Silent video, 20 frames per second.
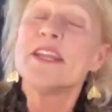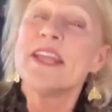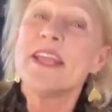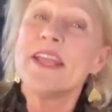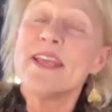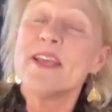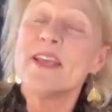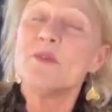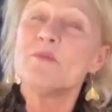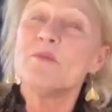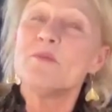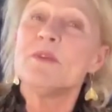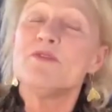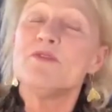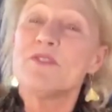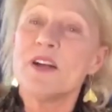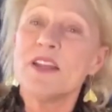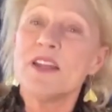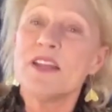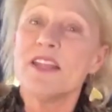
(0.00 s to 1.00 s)
We can't be
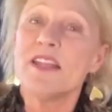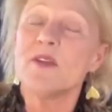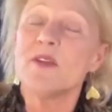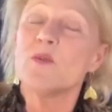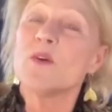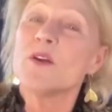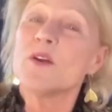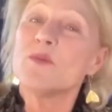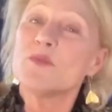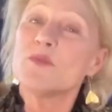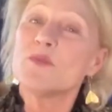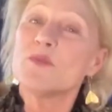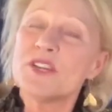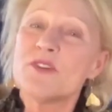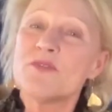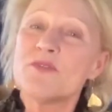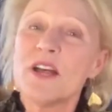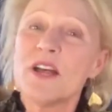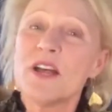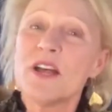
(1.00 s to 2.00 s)
funny when we're
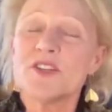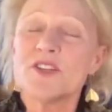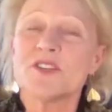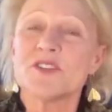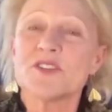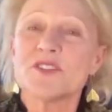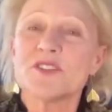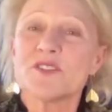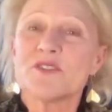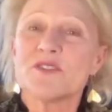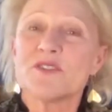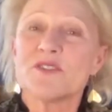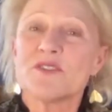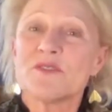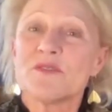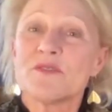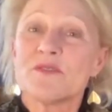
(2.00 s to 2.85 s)
self-conscious.